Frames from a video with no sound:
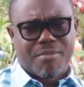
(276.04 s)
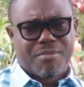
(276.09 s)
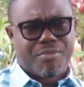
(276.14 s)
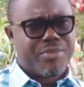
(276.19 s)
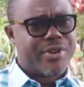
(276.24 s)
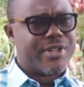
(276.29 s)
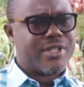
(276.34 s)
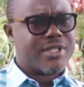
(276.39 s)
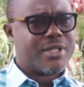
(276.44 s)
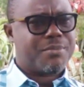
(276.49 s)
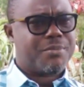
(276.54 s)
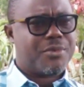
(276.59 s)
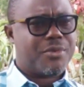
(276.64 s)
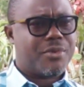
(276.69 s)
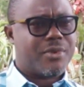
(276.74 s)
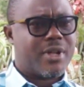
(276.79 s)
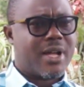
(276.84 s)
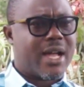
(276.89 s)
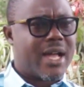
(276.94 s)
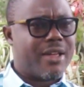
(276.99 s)

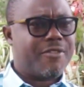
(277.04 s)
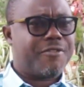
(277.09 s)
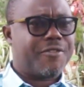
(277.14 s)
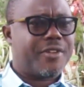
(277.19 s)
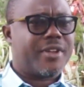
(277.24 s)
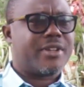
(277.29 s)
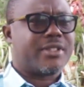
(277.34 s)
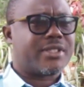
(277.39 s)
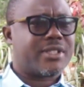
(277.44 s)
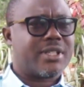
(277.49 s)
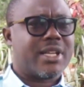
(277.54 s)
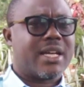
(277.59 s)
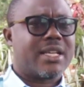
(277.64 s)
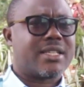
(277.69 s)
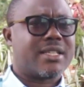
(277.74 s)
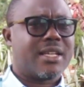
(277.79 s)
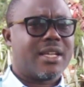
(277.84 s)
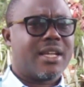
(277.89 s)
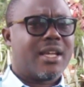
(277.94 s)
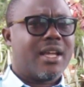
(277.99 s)
principle. I felt
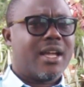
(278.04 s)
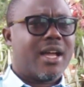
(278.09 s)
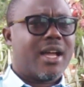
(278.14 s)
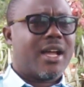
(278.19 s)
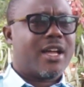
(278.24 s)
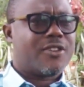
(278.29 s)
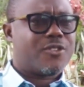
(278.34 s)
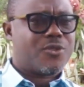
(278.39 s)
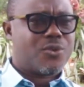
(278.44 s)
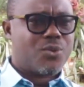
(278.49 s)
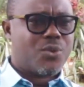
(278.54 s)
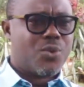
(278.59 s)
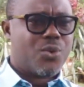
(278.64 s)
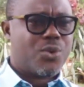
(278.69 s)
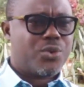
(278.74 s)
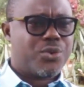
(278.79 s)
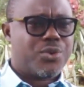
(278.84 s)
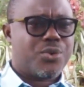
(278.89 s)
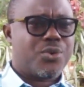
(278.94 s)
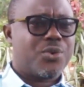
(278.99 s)
that I had to
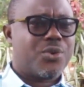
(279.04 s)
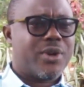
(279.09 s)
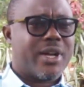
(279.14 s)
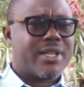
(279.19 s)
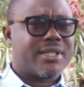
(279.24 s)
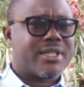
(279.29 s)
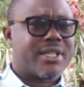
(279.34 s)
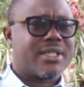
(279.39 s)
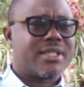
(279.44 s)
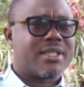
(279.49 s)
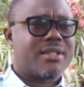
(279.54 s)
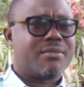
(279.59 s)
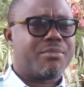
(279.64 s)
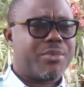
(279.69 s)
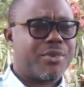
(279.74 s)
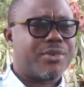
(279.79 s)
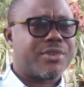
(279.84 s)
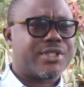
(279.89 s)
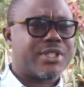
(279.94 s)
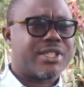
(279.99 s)
go through a certain
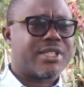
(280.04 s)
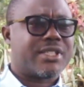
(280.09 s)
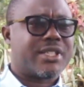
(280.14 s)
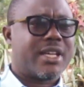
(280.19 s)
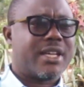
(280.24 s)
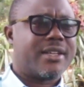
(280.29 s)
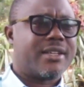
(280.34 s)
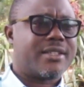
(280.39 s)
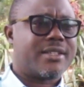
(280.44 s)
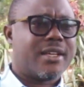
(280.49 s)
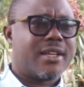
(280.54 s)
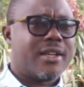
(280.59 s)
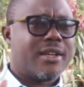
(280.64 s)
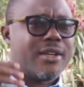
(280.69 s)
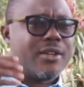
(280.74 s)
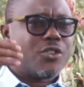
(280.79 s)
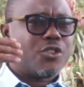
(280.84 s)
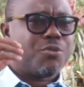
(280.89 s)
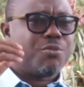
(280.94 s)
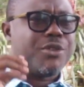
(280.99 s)
process, and
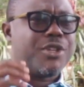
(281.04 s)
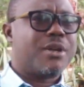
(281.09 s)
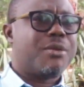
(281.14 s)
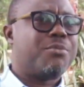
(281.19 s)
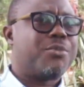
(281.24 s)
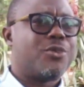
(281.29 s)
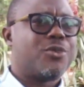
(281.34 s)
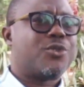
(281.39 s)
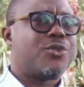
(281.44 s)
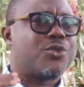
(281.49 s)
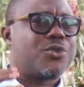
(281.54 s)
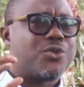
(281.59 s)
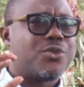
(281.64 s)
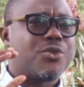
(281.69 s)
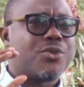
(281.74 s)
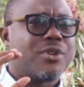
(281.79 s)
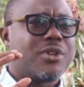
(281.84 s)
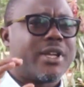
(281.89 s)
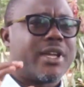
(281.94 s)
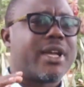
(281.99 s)
to be able
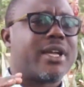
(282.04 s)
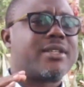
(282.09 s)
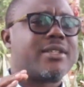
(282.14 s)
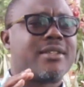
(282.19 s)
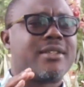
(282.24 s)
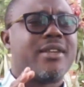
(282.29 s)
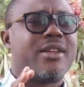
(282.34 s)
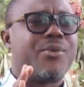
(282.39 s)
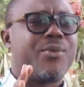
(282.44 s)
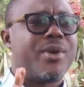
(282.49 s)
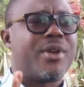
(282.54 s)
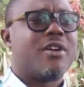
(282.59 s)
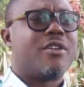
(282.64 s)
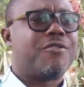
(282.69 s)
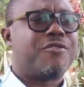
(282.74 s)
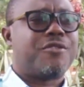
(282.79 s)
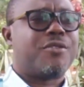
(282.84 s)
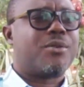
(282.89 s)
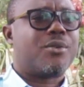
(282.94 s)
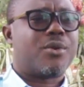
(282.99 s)
to get the real
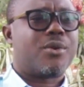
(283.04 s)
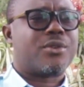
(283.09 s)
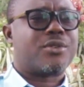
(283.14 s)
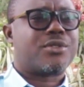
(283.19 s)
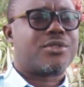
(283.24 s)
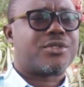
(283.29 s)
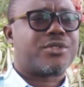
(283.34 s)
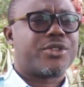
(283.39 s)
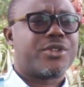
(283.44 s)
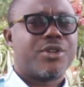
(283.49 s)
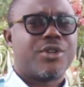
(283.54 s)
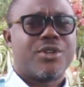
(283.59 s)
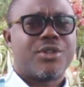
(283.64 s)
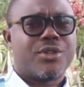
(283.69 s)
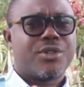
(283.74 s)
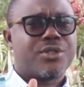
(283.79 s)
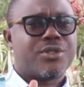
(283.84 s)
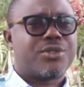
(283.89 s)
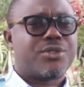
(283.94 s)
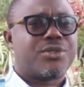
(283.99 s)
focus
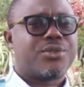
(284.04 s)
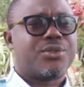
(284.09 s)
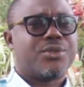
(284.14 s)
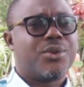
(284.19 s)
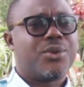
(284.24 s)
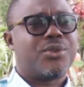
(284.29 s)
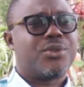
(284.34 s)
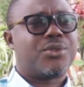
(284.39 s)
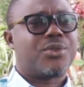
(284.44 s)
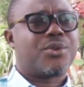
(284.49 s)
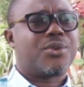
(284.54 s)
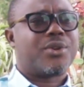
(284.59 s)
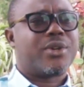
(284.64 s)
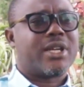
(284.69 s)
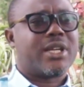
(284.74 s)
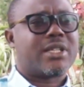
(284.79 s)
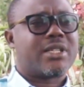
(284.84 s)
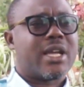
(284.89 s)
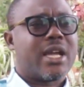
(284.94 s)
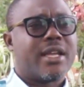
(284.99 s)
to go through
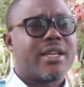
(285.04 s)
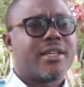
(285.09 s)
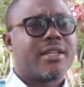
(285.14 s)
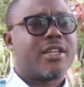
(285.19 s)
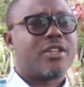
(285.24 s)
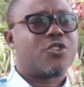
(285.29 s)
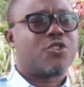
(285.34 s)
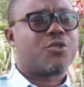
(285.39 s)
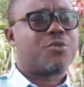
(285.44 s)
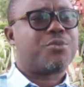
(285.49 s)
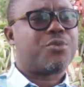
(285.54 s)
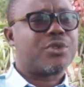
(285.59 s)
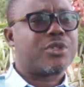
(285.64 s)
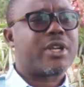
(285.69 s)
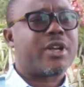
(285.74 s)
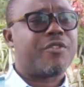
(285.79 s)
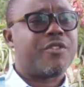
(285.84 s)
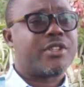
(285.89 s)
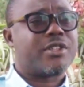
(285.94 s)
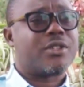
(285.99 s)
it, I needed to put
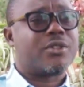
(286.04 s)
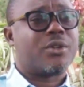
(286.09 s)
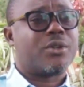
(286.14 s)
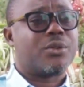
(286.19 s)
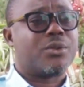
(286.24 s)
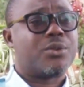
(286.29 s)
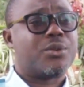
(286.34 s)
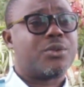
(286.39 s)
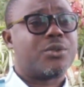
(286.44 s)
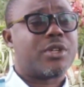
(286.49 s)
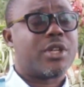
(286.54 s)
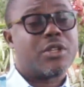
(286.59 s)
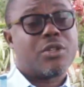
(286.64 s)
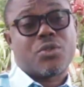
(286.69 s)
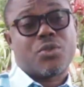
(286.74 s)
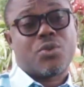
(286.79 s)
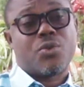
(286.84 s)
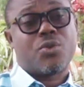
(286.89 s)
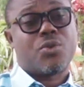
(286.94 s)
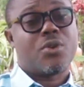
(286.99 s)
everything on hold.
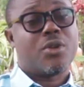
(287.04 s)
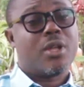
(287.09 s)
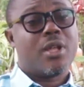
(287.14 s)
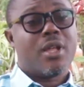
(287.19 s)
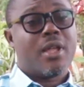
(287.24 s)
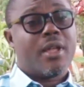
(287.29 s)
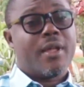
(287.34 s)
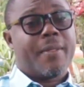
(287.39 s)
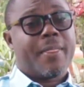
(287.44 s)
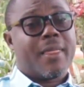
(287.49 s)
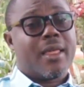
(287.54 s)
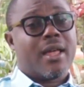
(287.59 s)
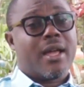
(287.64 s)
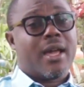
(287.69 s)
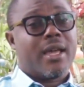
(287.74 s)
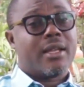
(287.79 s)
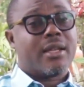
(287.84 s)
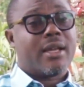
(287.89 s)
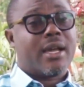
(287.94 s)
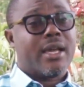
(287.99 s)
And so
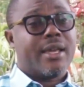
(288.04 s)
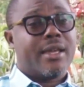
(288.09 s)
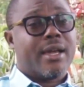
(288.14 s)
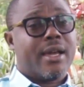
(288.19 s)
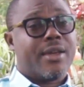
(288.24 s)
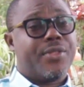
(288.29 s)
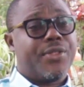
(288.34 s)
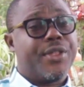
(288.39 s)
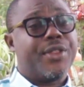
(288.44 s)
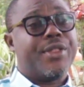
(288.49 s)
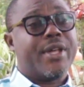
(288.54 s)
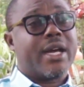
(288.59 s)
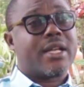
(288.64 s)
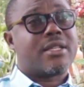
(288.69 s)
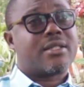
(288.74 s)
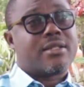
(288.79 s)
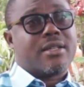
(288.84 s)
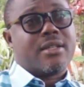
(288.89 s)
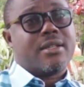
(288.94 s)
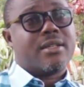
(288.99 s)
I did
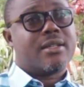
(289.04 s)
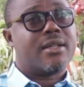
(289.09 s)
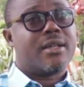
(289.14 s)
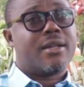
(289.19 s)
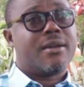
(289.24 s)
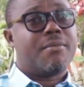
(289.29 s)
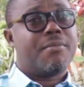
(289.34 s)
that, and